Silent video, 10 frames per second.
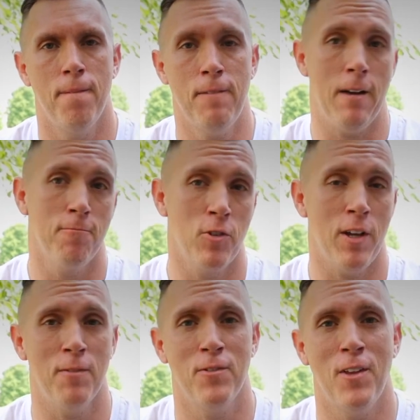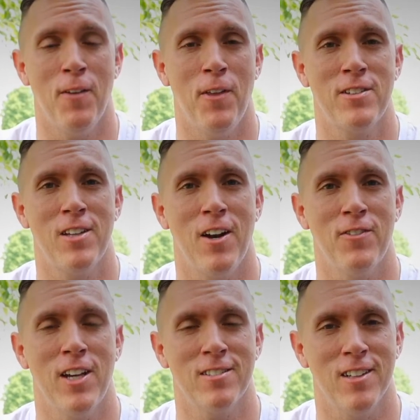yeah, so that, that, that's it on
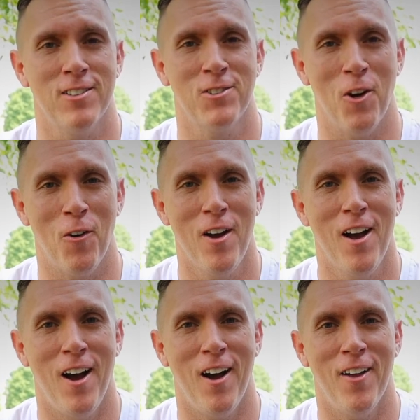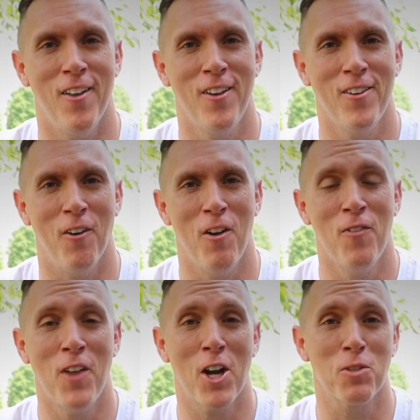Tesla. So, uh, you know,
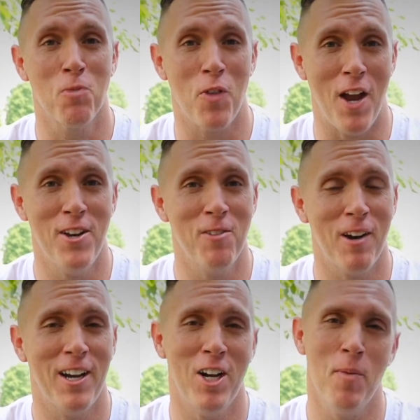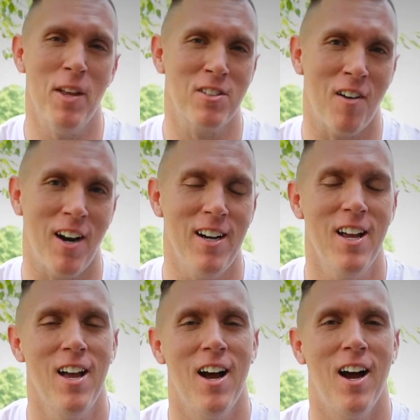not a smooth ending right here, but that's all right.
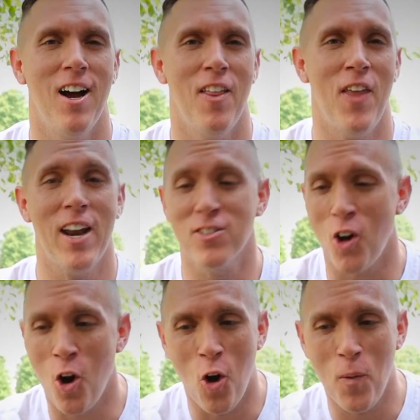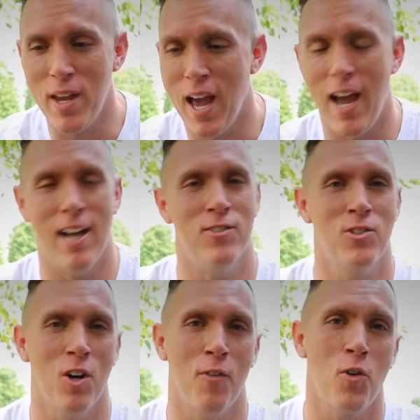Uh, that is all we had.
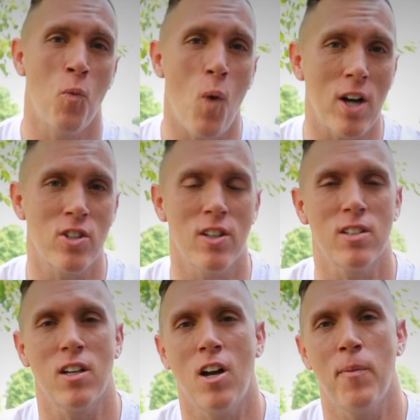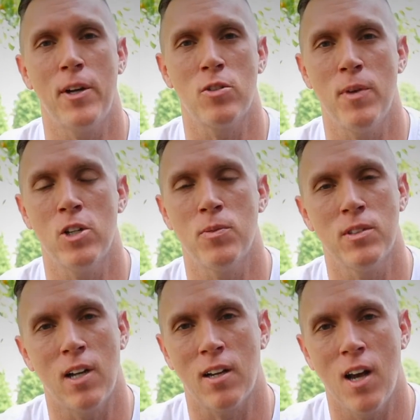So, if you're watching this on
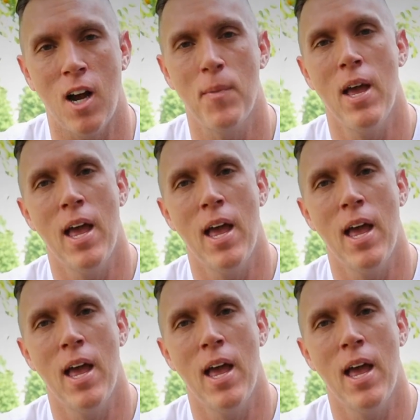allaboutyourbenjamins.com,